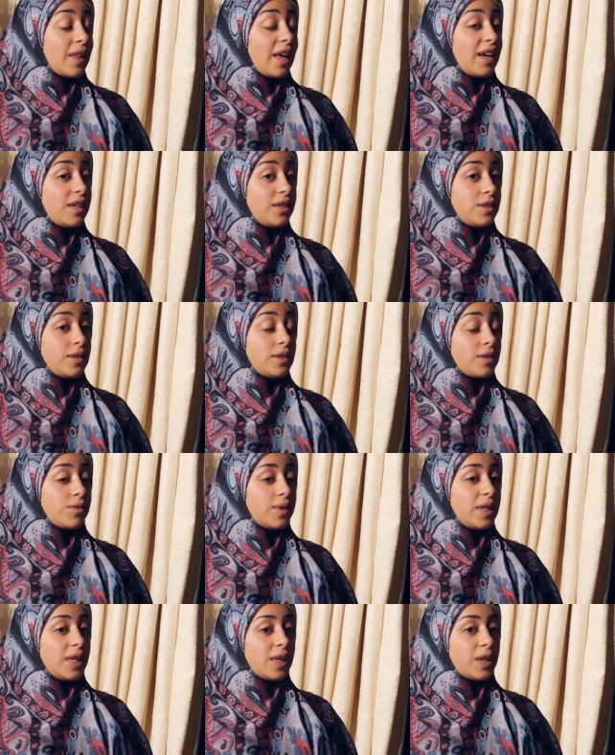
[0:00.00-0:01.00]
That is
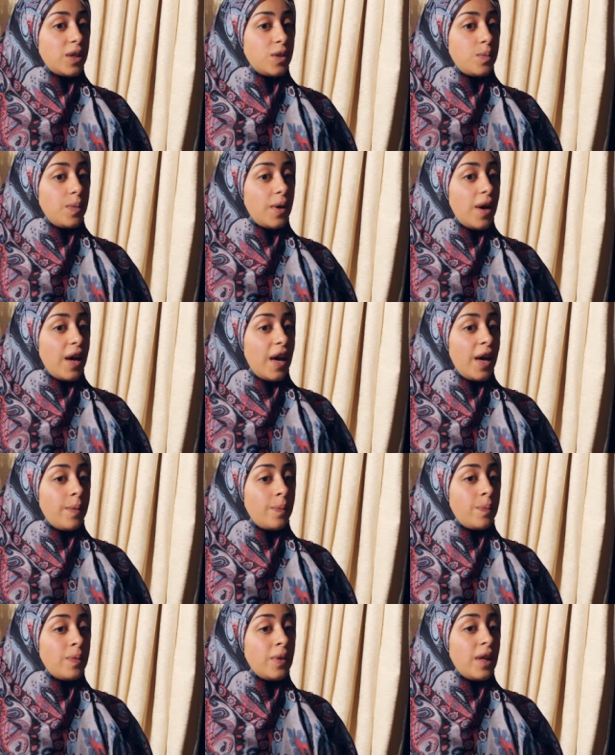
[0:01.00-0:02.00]
really good, but
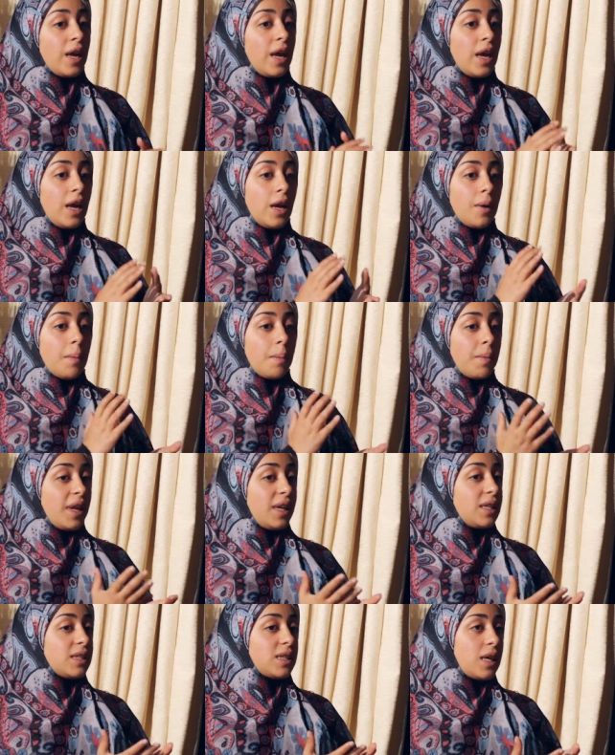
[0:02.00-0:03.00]

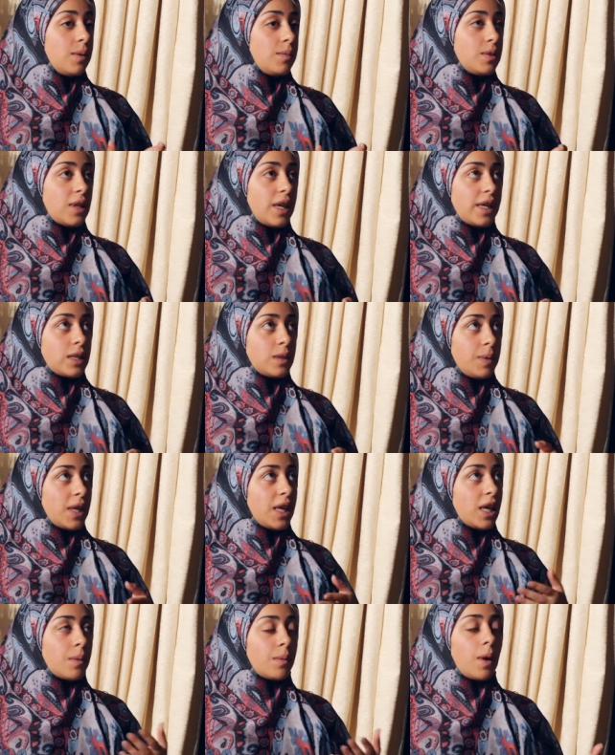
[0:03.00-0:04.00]
many times, like
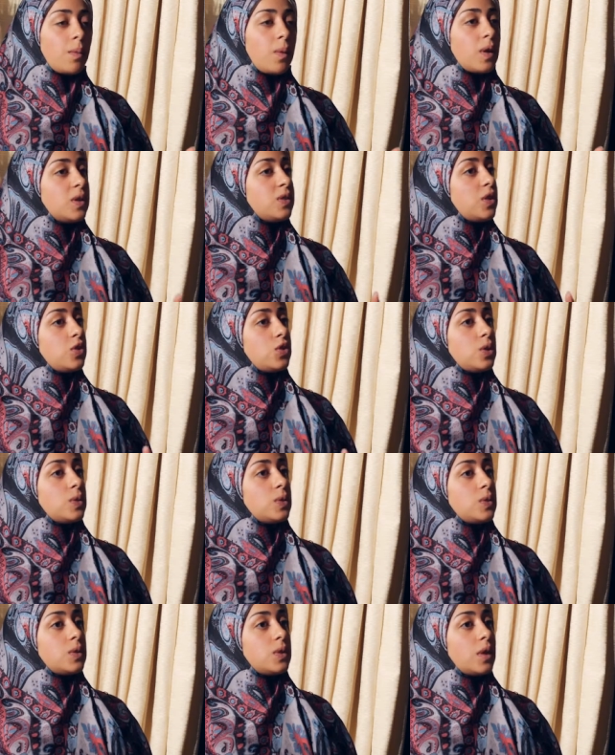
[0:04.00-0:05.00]
speaking about
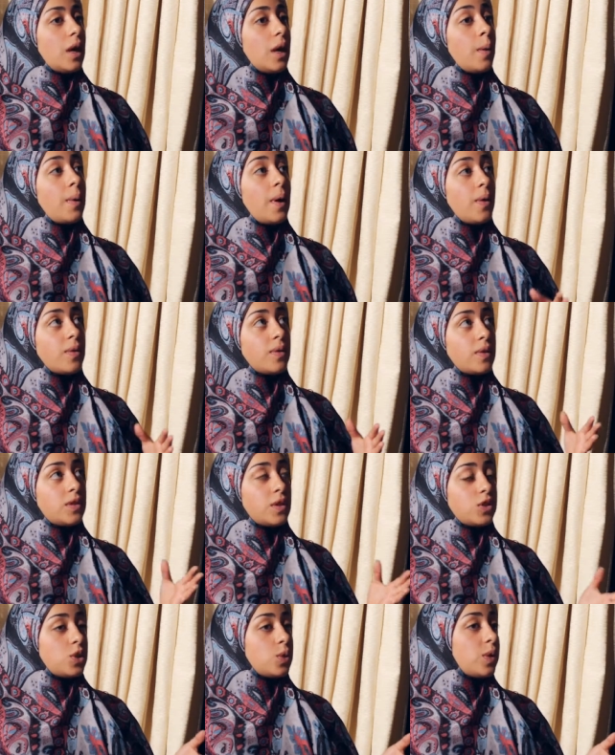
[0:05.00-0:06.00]
politicians, about the
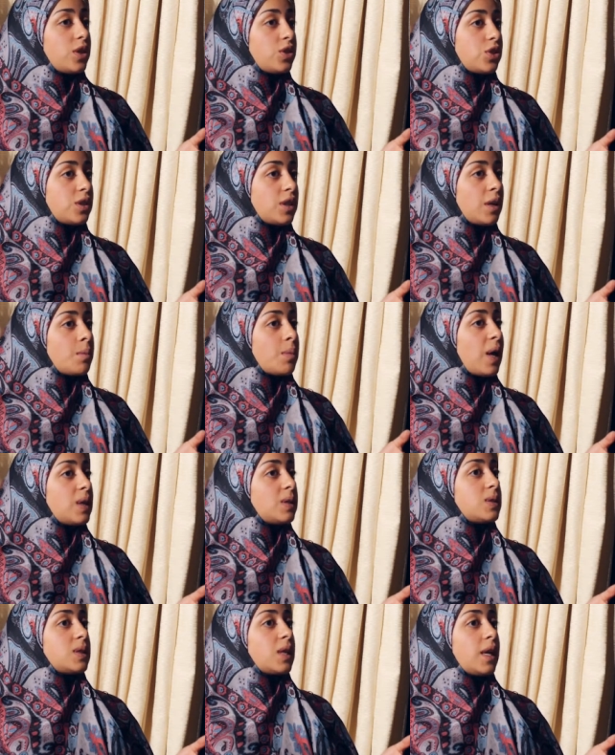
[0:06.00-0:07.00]
situation in
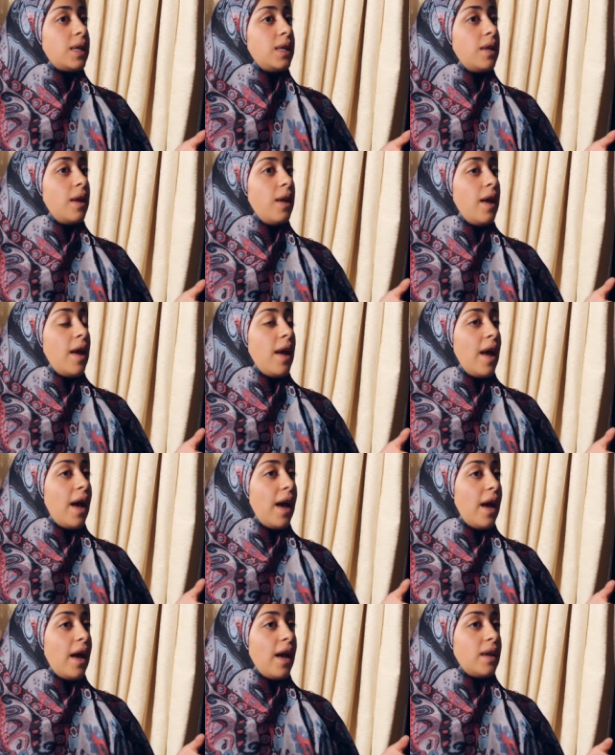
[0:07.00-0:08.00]
Palestine
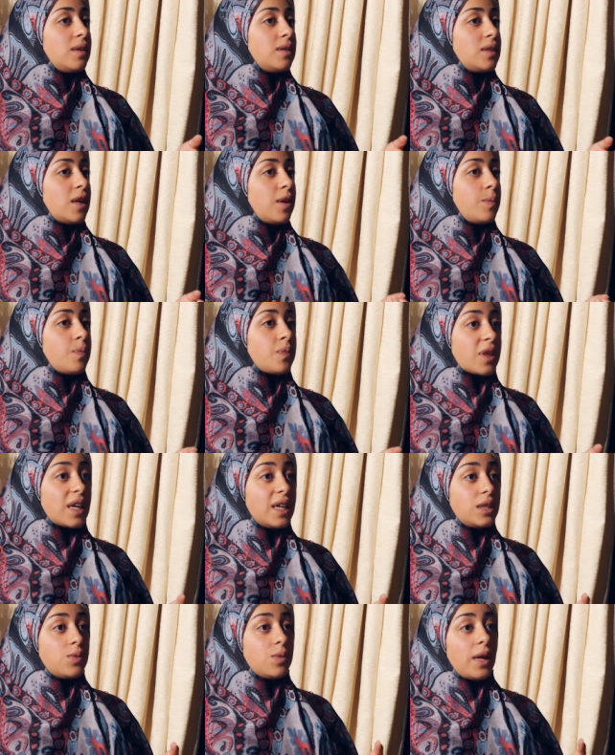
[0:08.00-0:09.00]
and
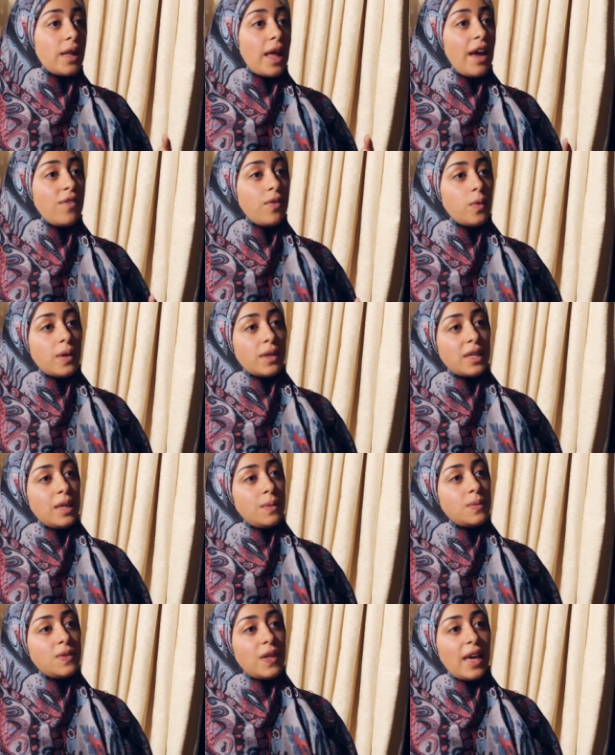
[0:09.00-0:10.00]
Israel, everyone
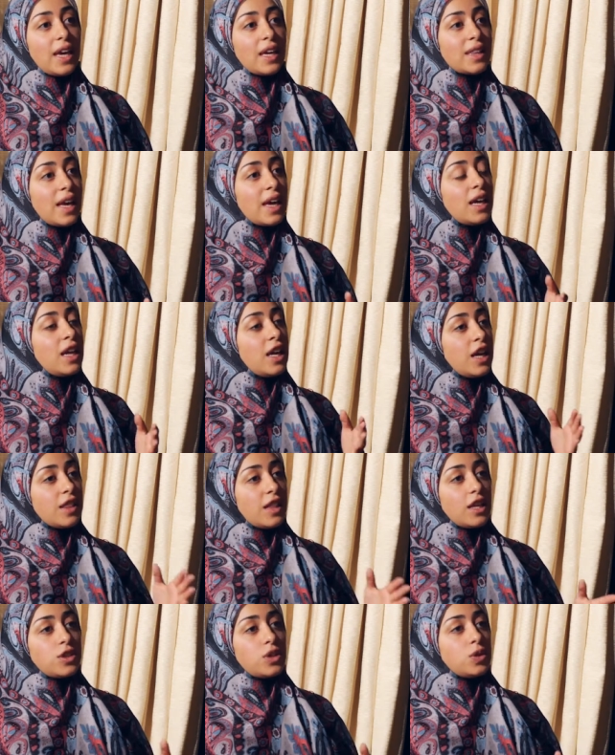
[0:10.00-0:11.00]
keeps saying that
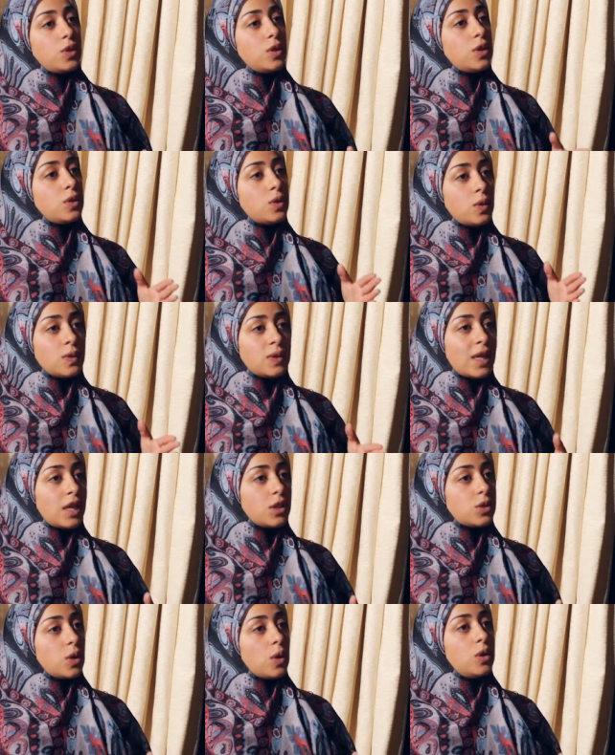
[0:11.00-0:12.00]
they should do the
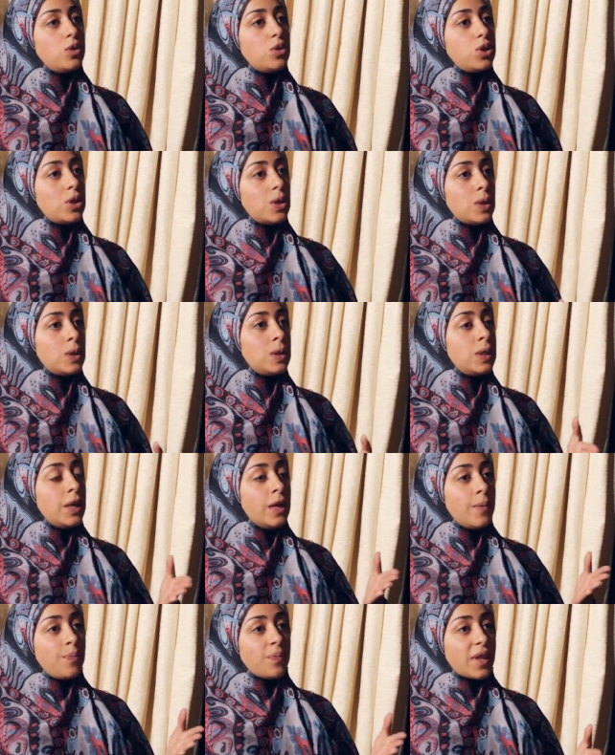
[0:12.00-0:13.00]
two-state solution
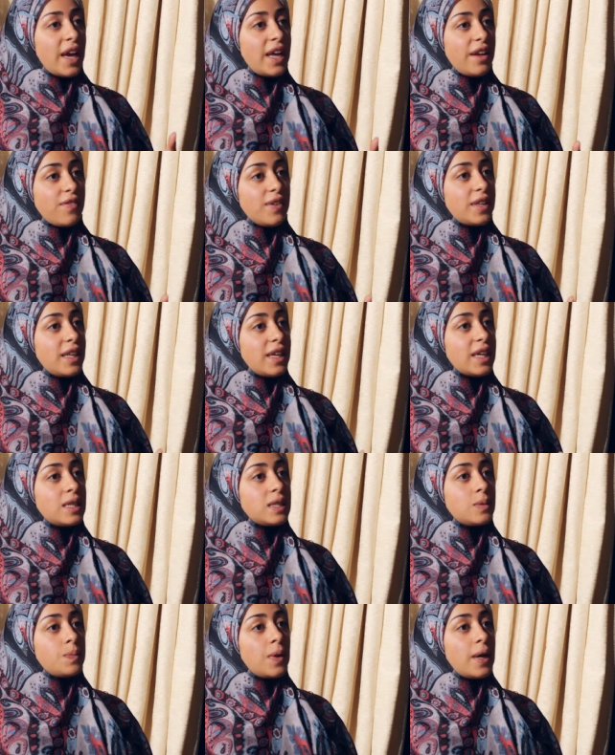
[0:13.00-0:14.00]
and everything
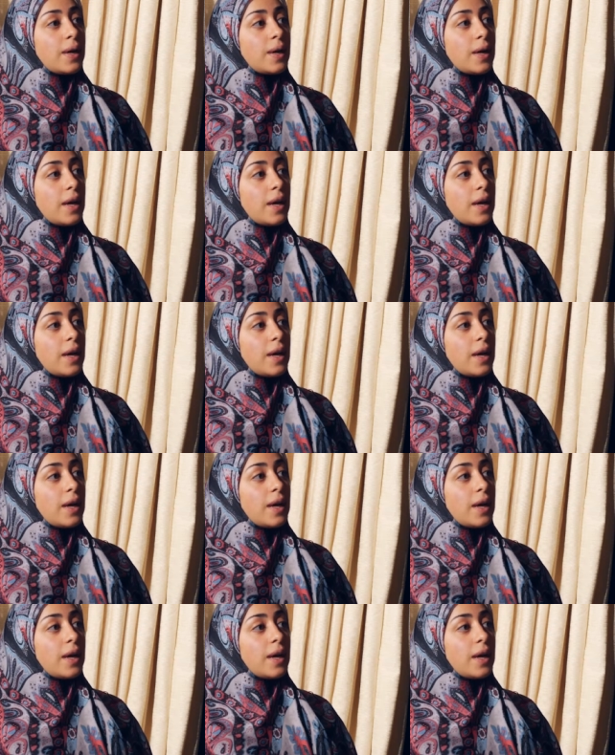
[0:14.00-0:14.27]
else, but